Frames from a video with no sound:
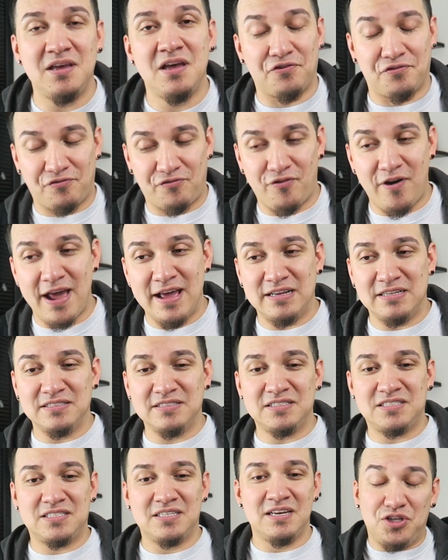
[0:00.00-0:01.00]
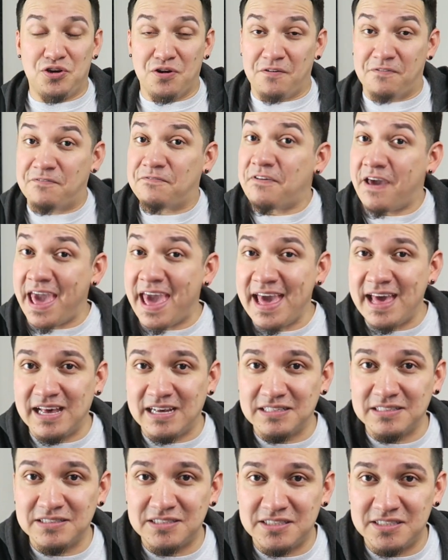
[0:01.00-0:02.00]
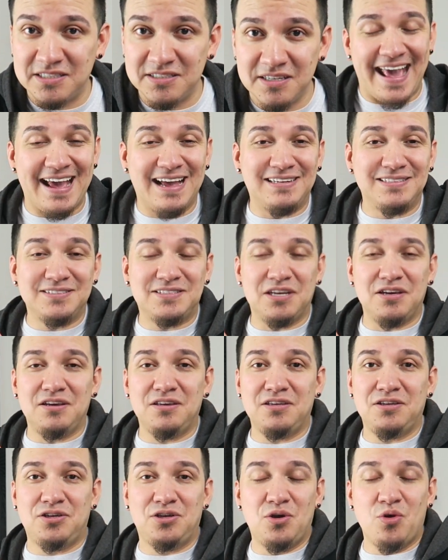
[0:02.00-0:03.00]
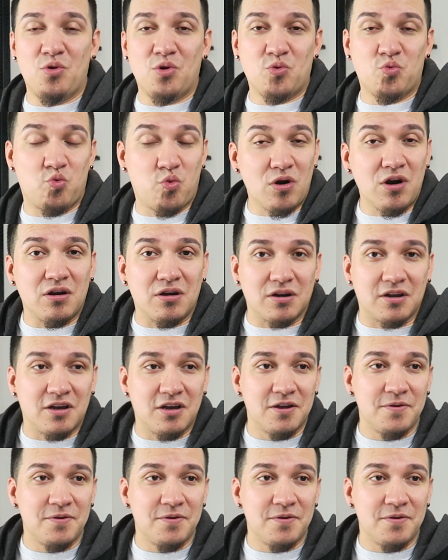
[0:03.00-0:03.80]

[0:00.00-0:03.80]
your friends, your fans, and your work.